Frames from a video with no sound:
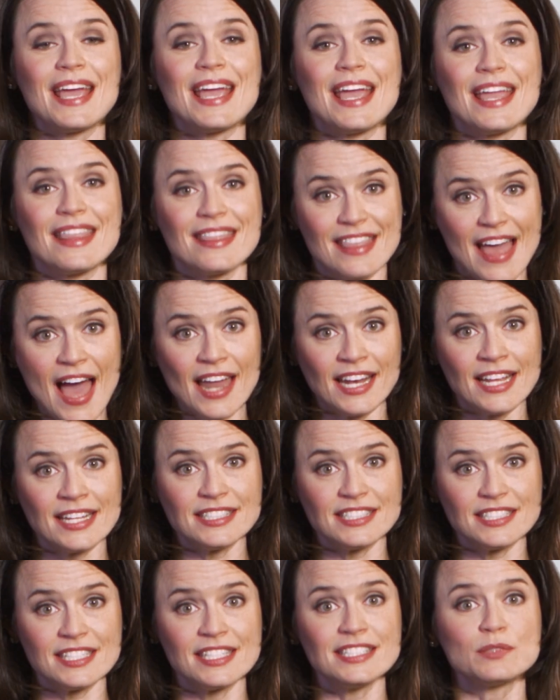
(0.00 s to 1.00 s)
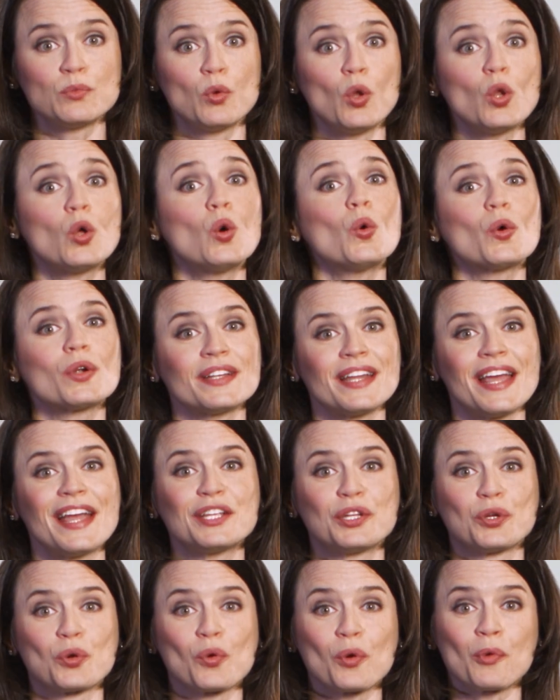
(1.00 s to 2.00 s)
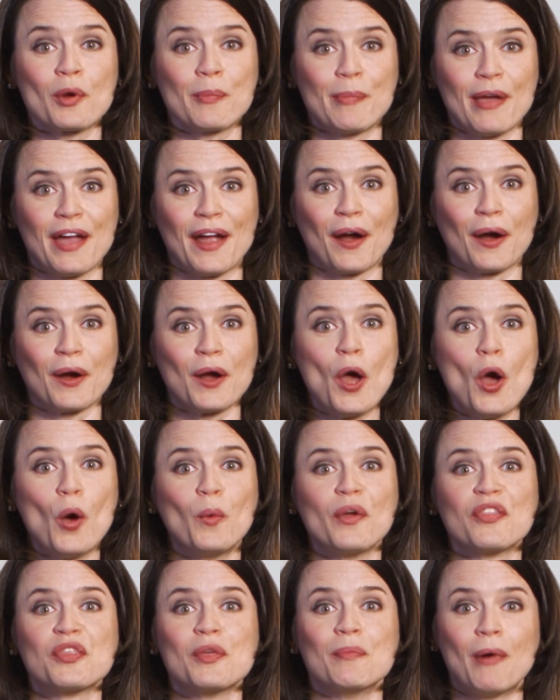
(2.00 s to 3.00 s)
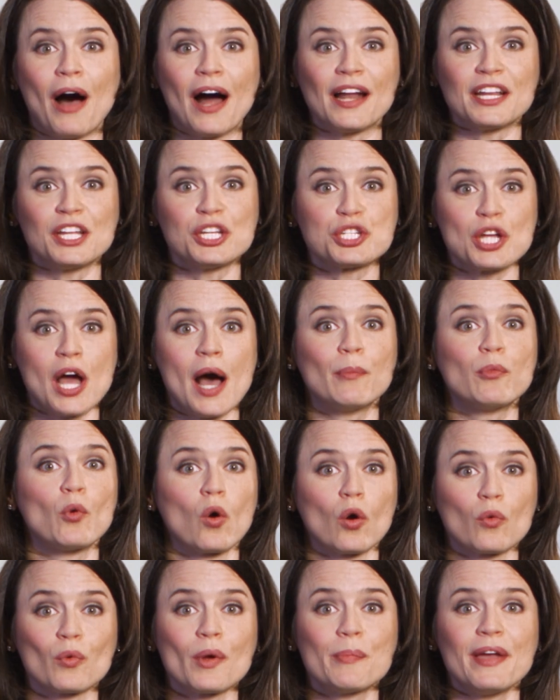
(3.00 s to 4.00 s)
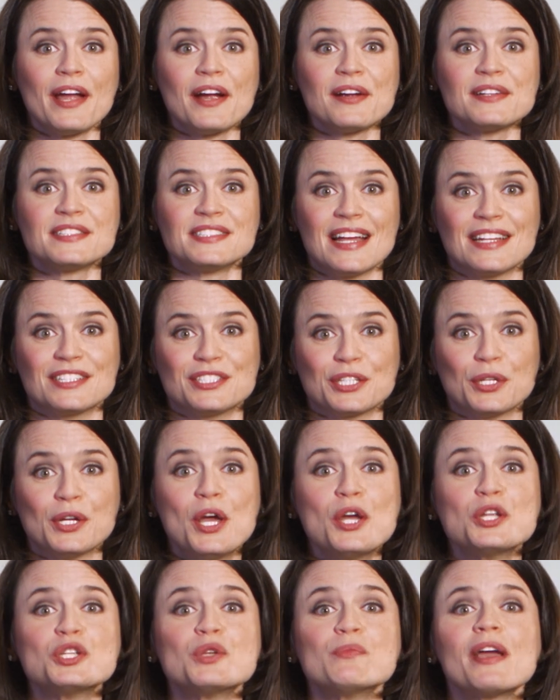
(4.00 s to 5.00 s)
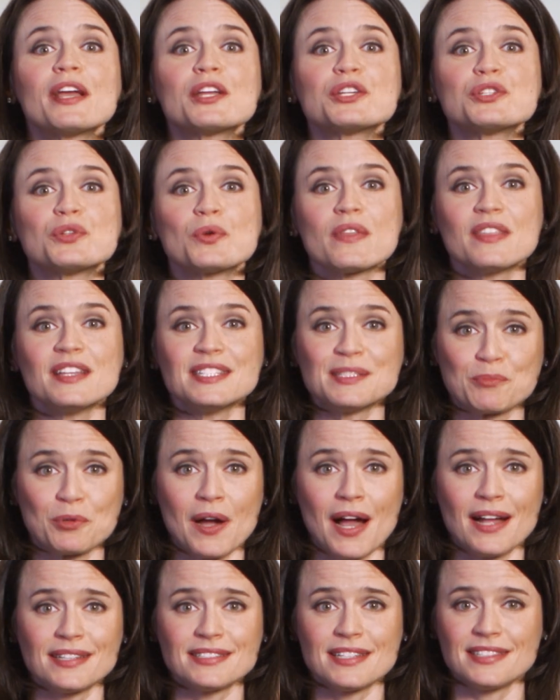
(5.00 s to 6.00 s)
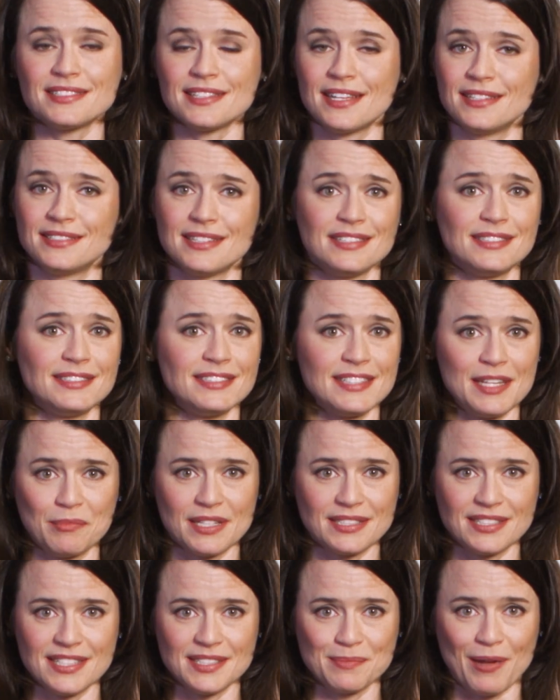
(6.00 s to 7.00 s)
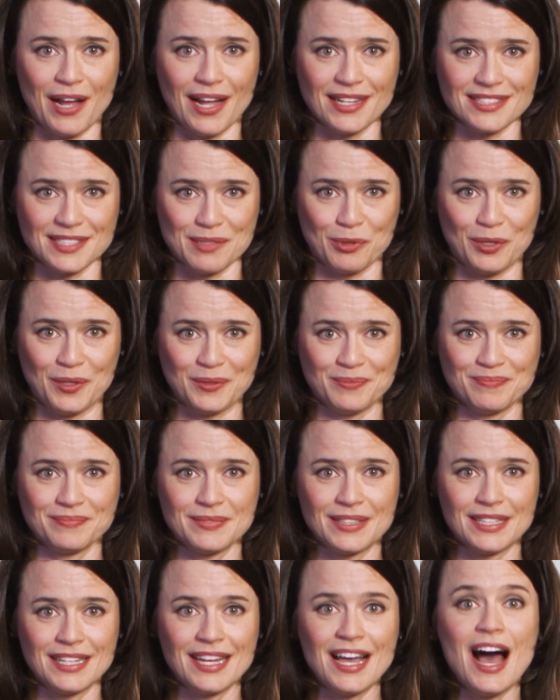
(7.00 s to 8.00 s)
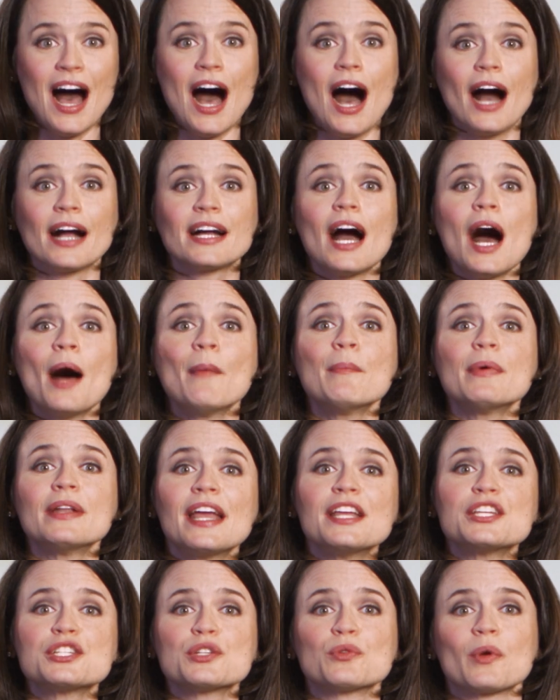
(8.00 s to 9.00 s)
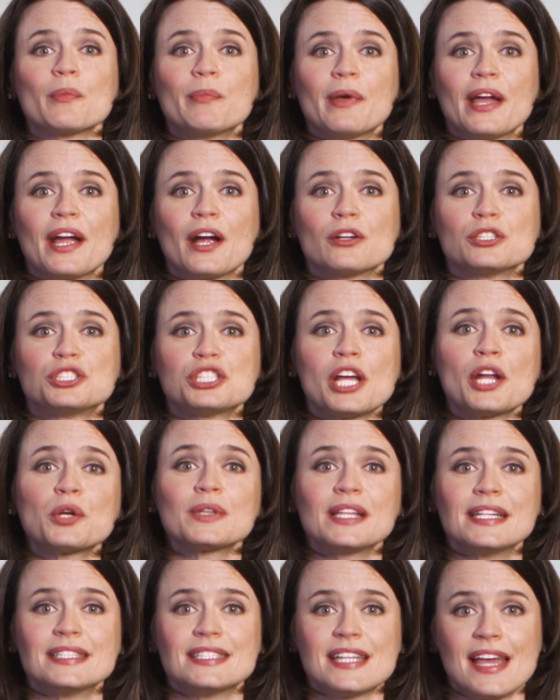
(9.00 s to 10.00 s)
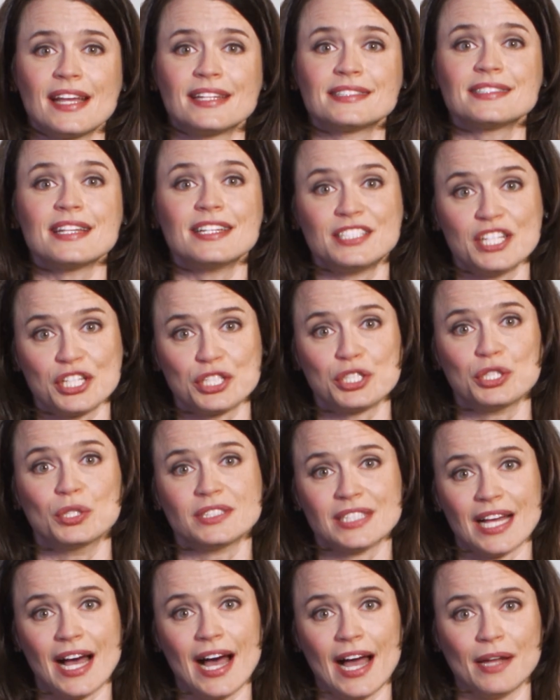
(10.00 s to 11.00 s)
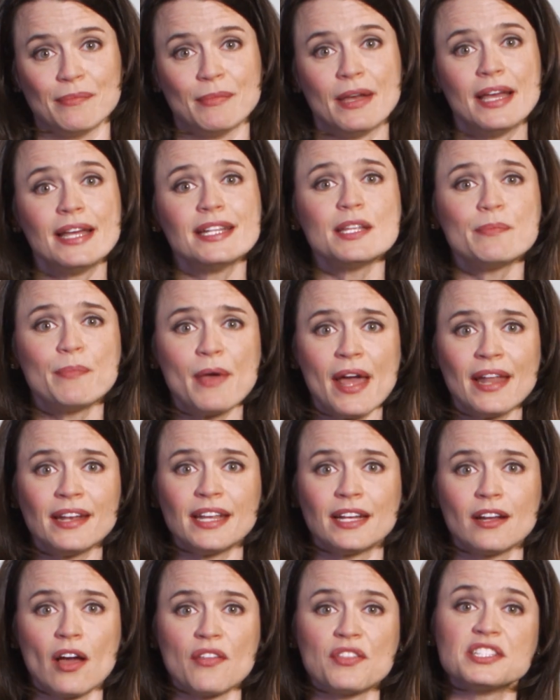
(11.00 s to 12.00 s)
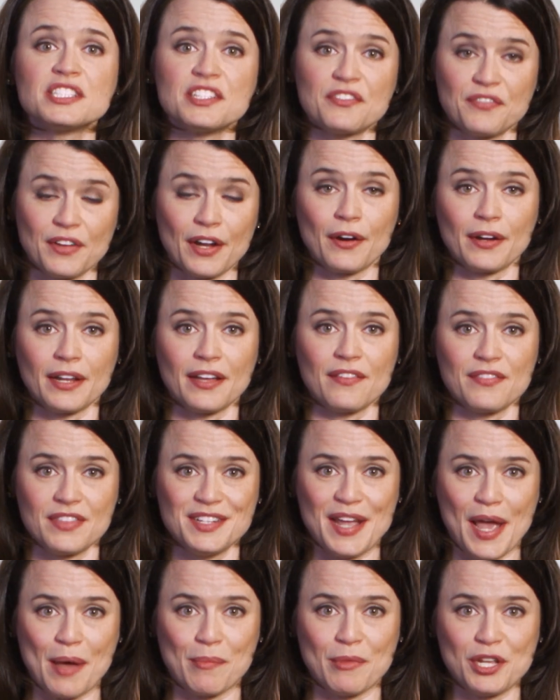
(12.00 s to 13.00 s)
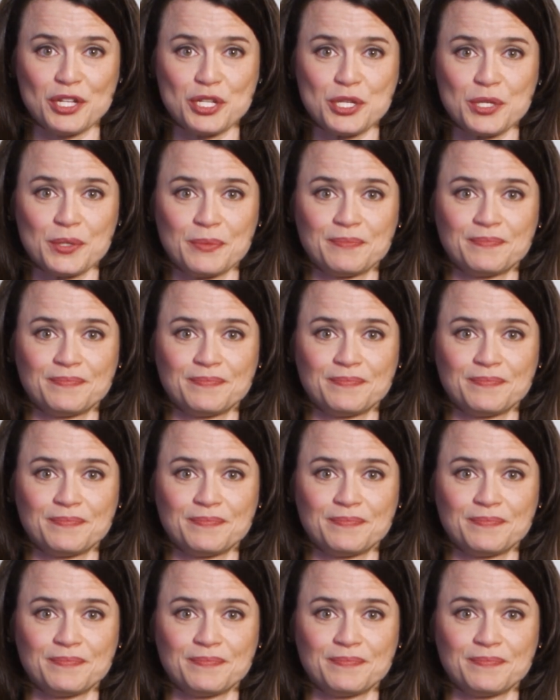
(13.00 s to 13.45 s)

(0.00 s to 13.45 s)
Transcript: In that instance, we'll coordinate your repair with the body shop or repair center to make sure this process is as seamless as possible. A combination repair generally takes additional time, depending on the severity of the damage.